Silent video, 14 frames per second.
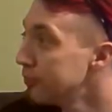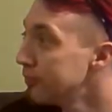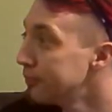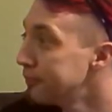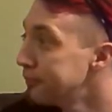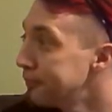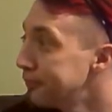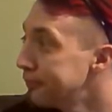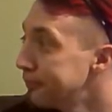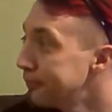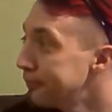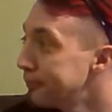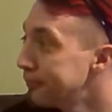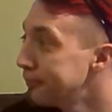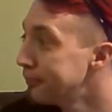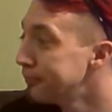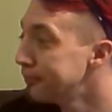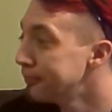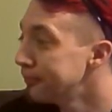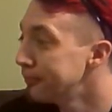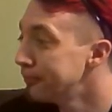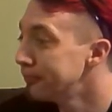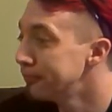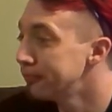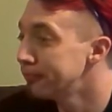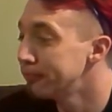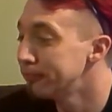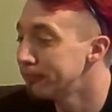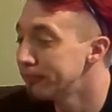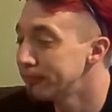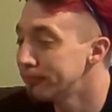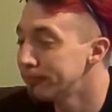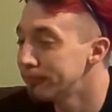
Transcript: The person shown says nothing.